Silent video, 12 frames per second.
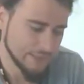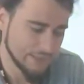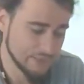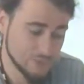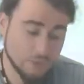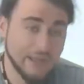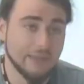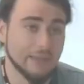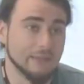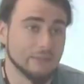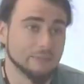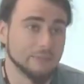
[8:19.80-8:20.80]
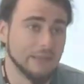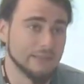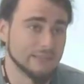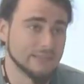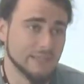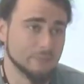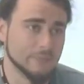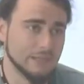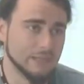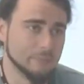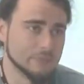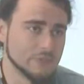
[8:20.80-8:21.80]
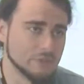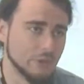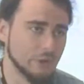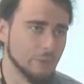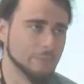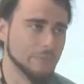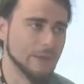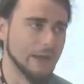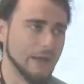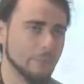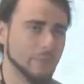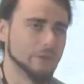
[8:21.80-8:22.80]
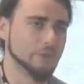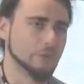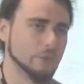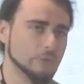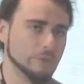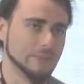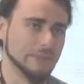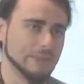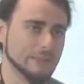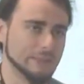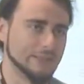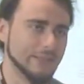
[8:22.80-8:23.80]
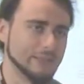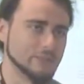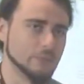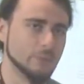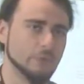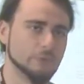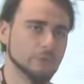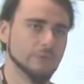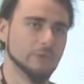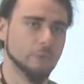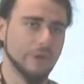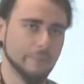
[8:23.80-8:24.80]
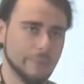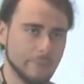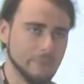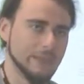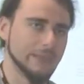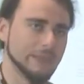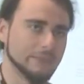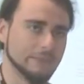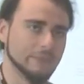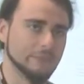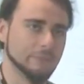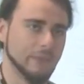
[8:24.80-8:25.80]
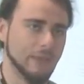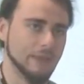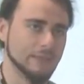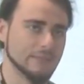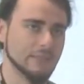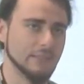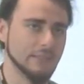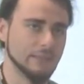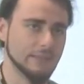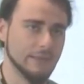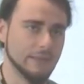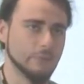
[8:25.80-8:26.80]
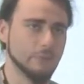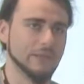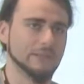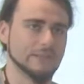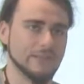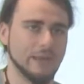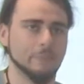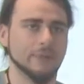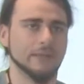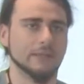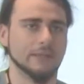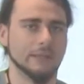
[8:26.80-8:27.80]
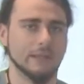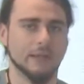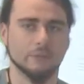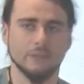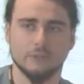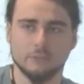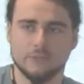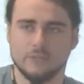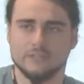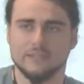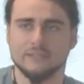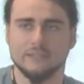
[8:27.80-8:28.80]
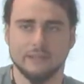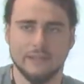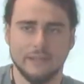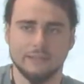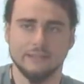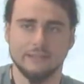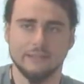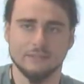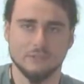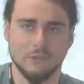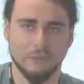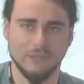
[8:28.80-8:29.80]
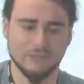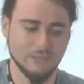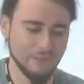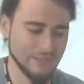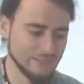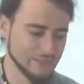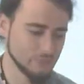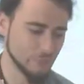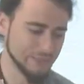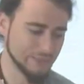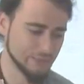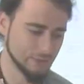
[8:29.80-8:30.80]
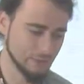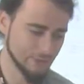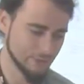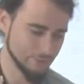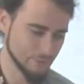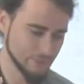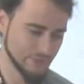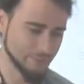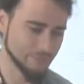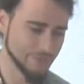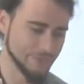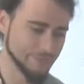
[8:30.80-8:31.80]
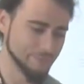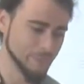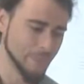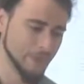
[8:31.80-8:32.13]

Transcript: is tracking at the same time. So I want to uh, next move to the web application and see the, what is happening and how the users interact and, and so on. So I just wanted to give you some uh,